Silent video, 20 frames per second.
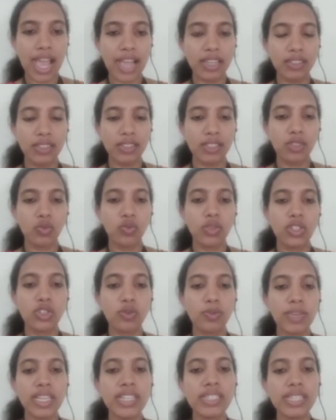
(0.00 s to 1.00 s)
access,
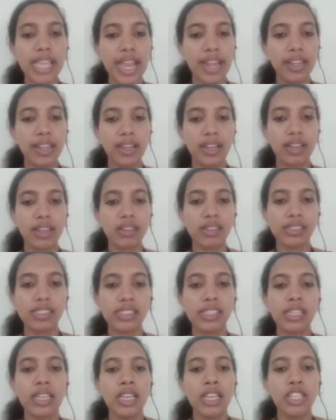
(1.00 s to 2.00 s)
which means
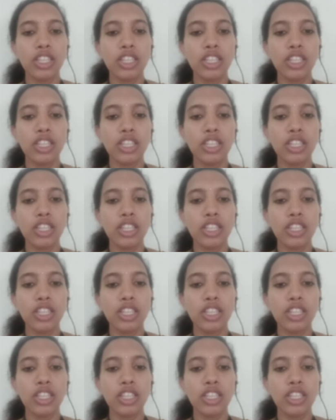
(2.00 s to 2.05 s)
attackers.